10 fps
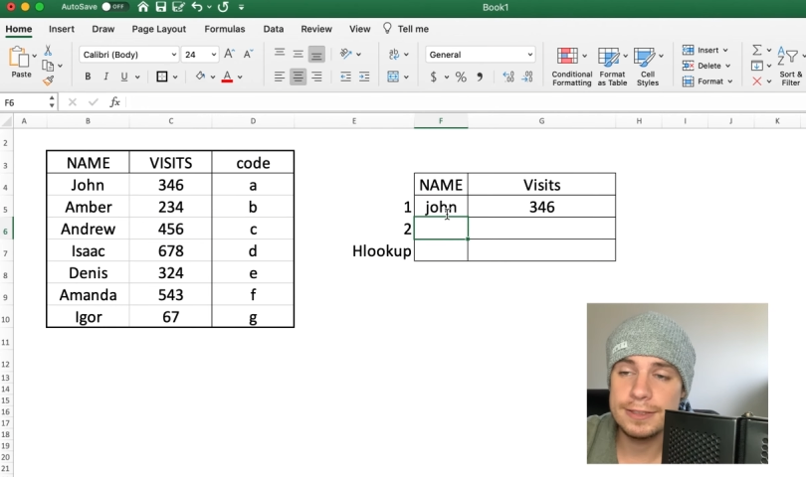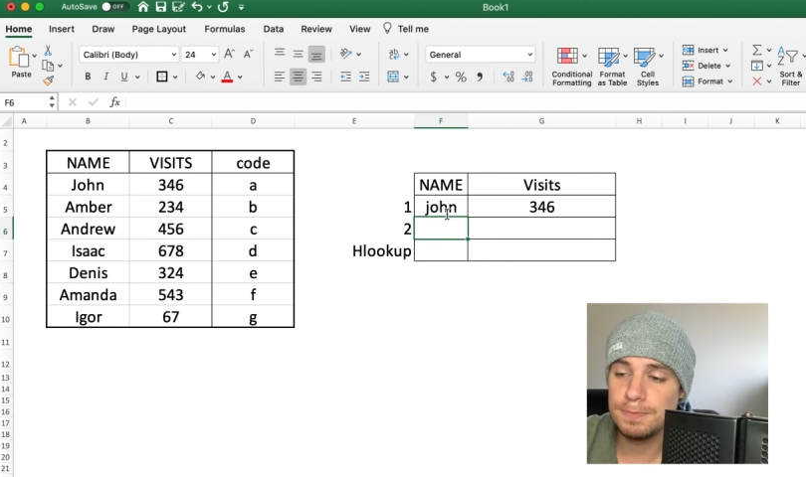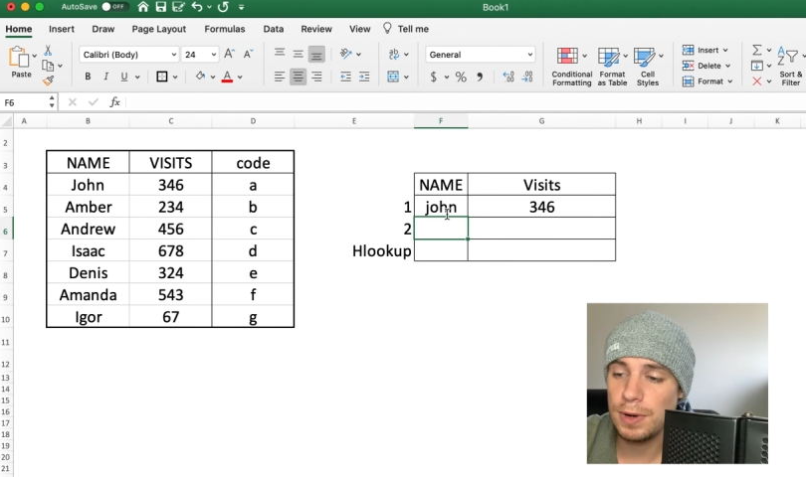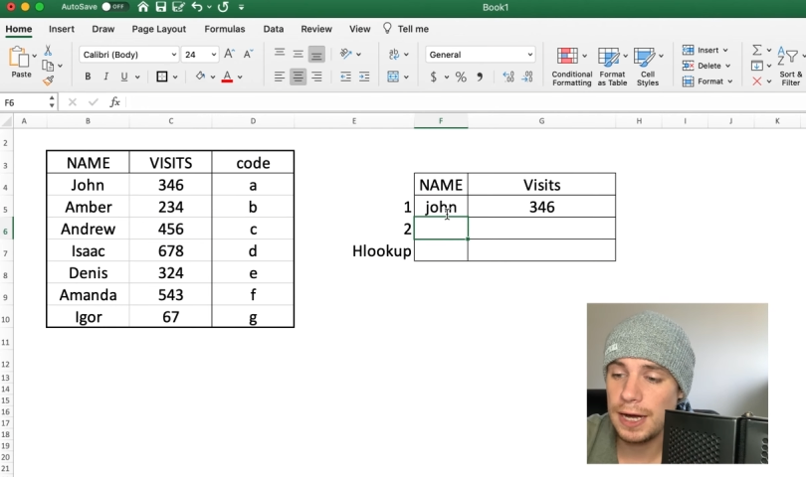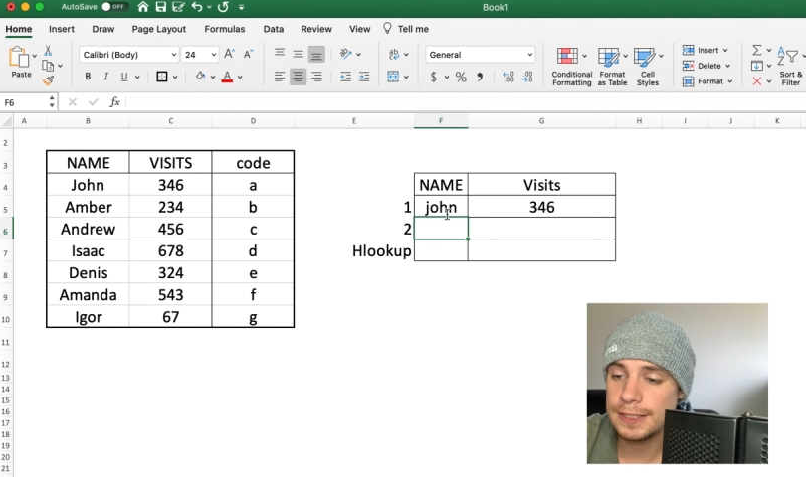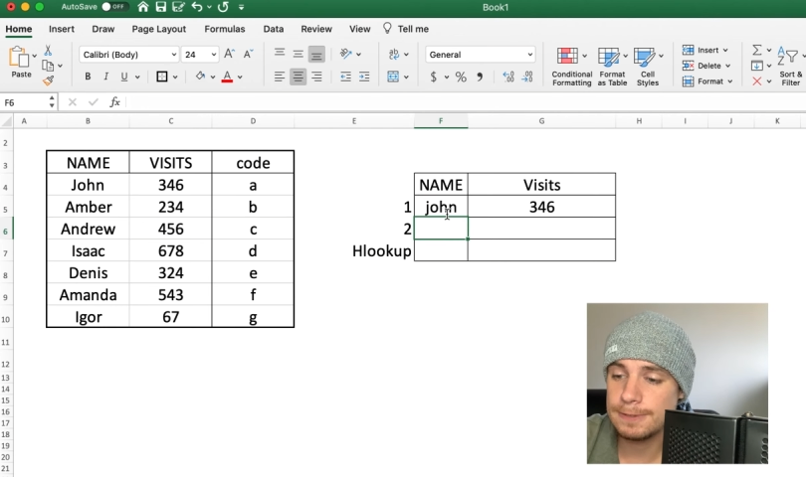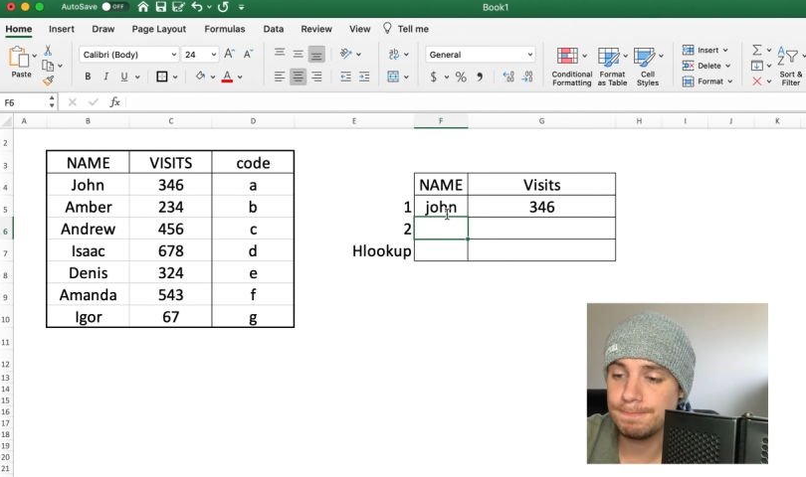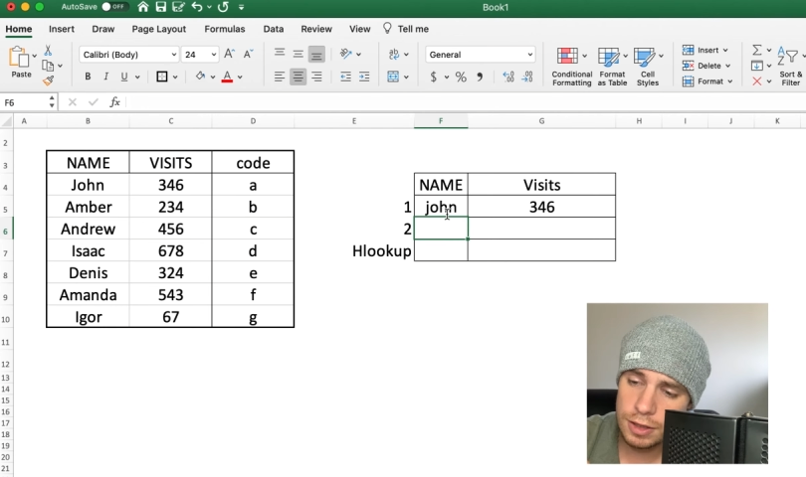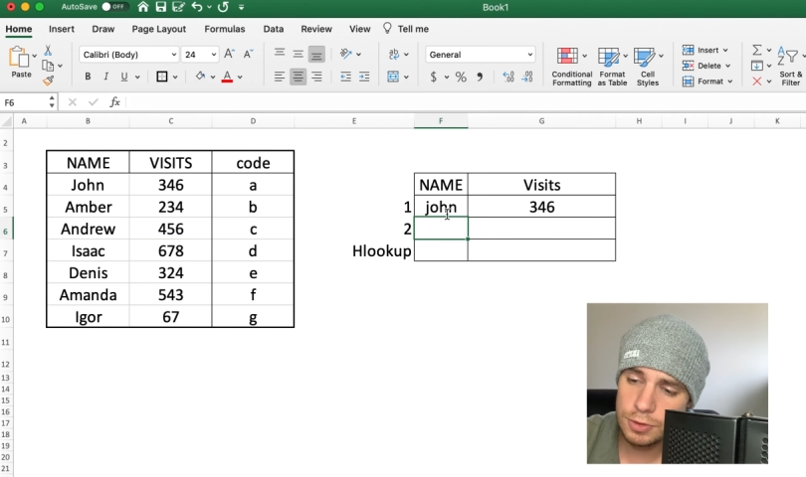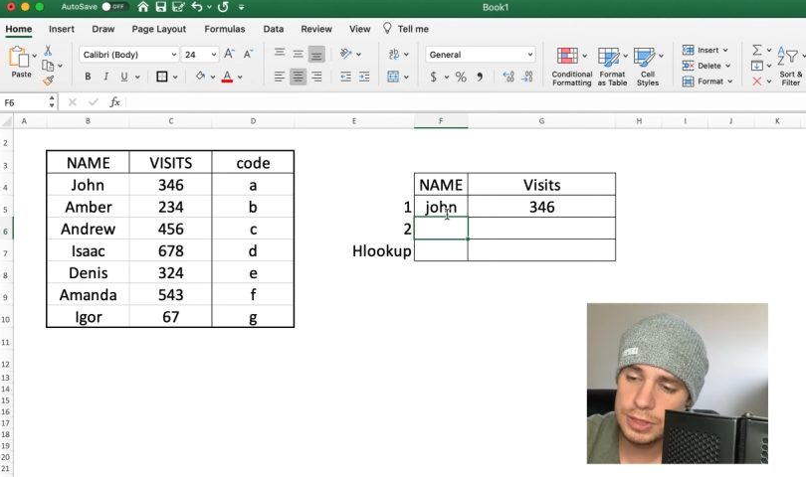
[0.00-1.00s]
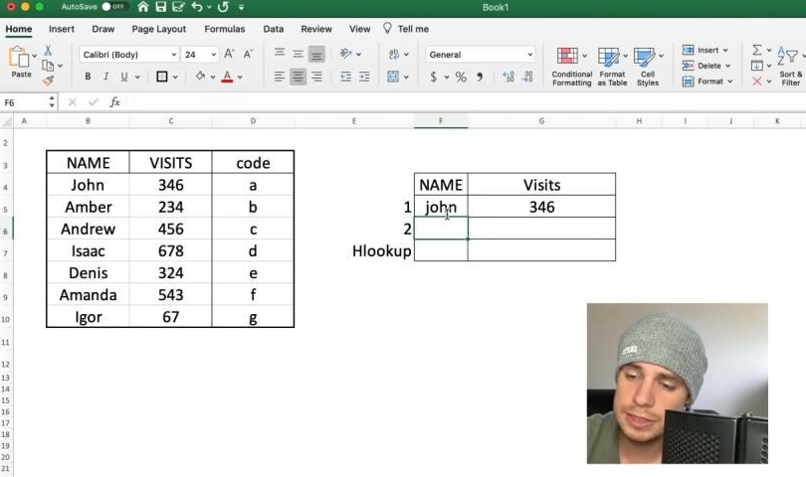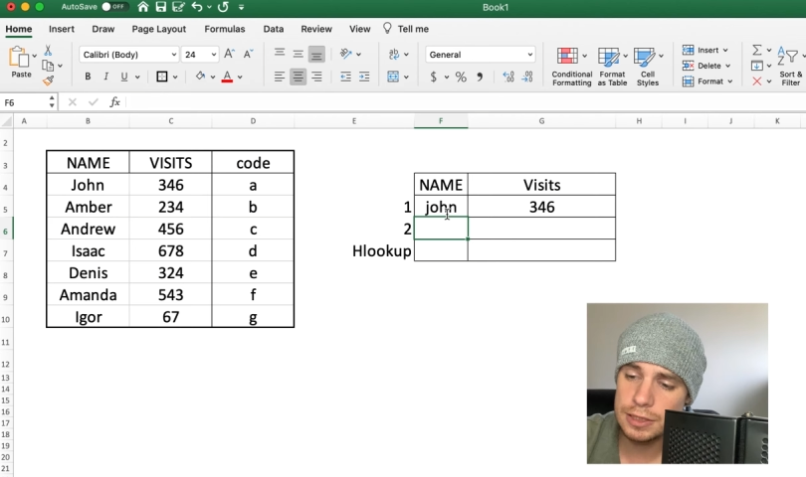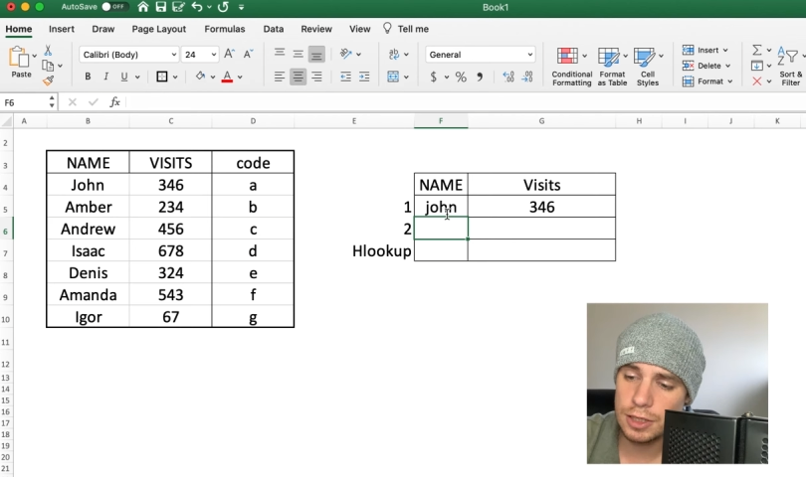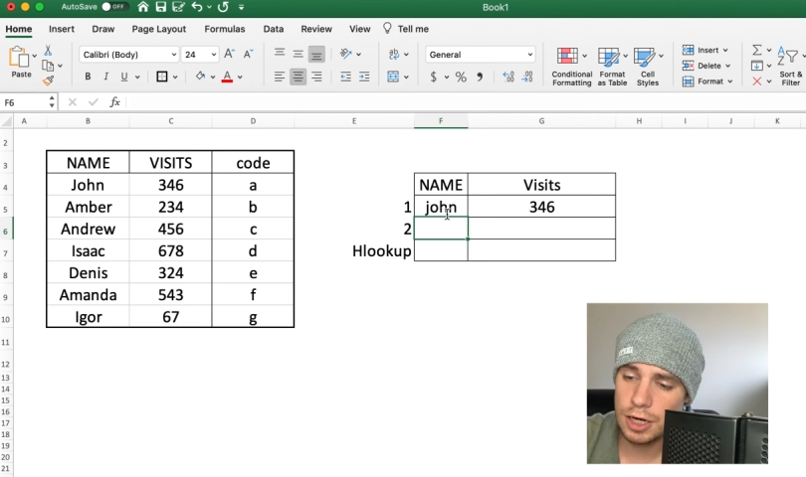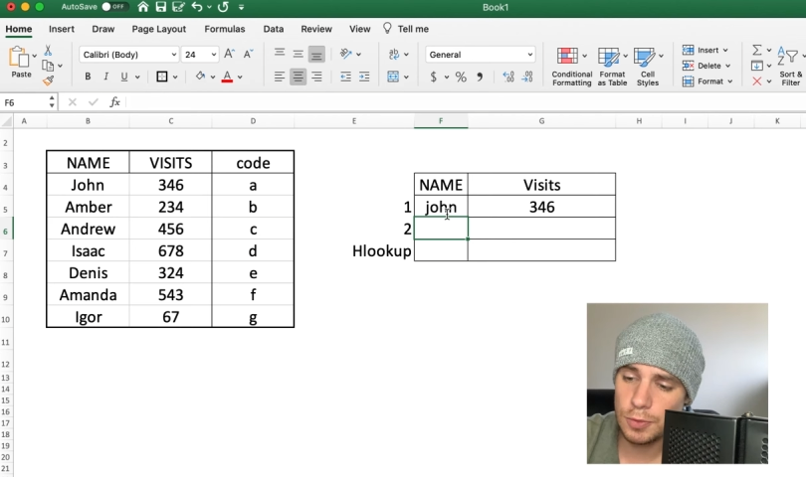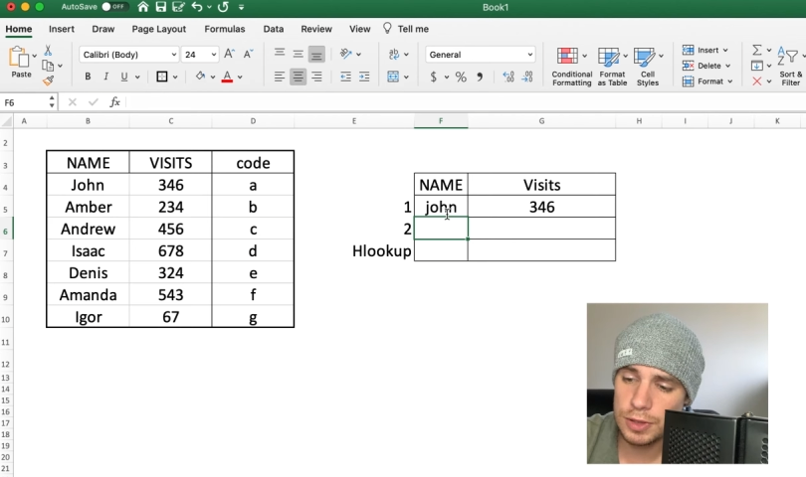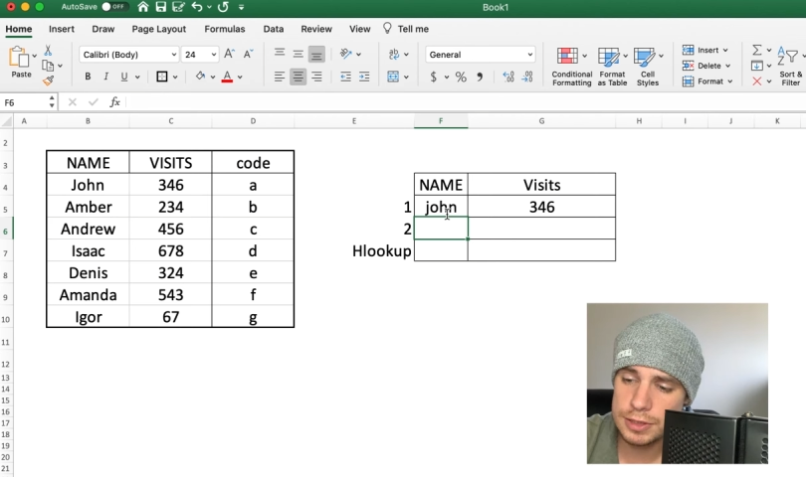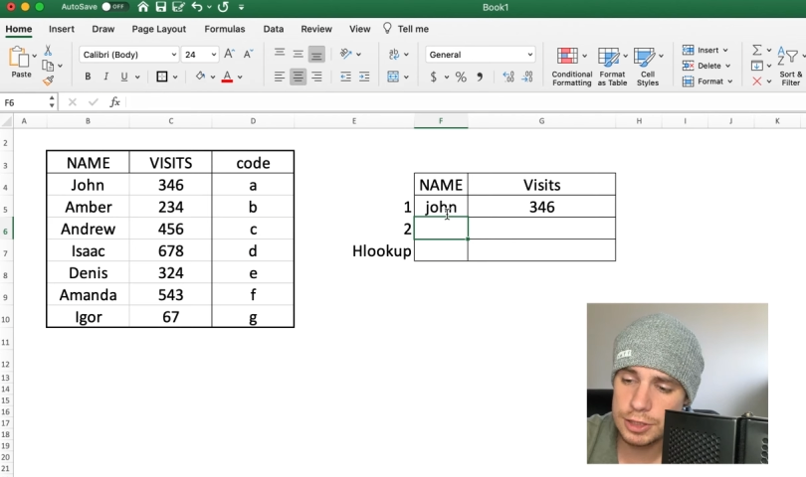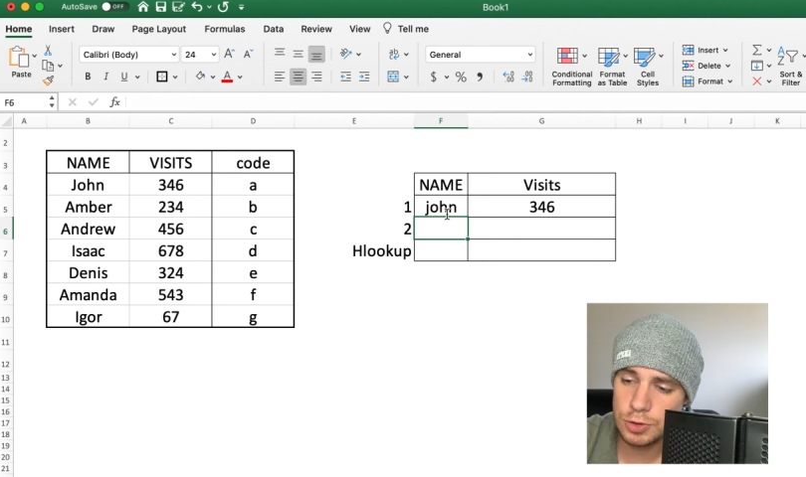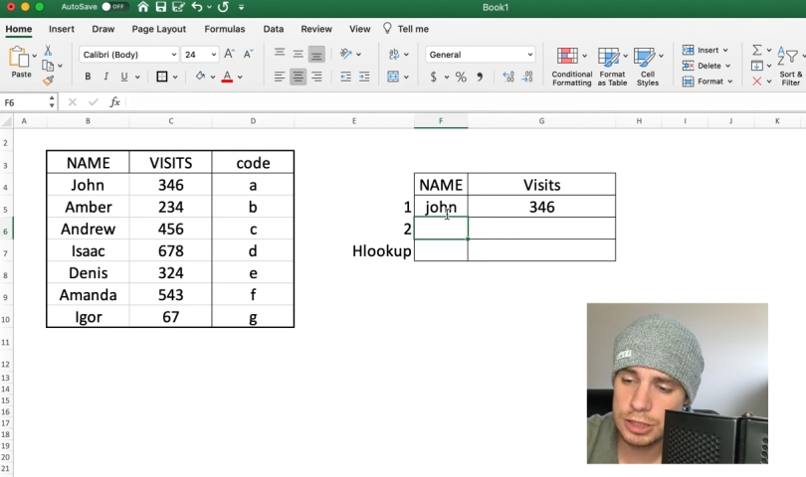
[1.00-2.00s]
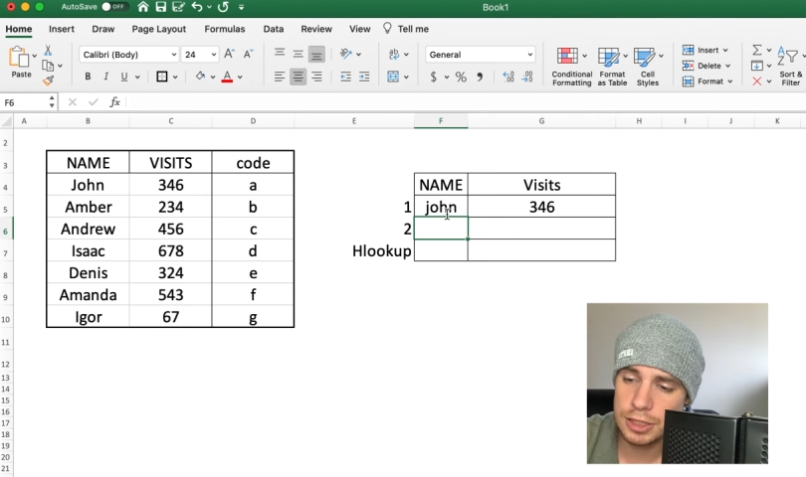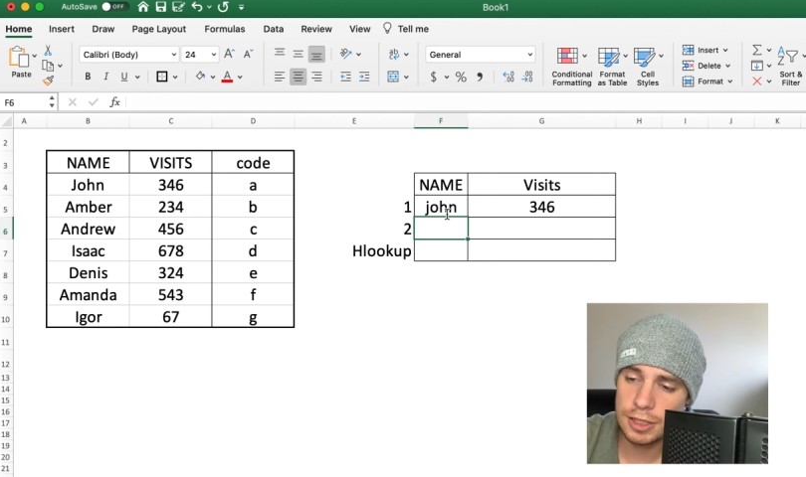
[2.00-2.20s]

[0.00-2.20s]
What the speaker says: but there is a real situation.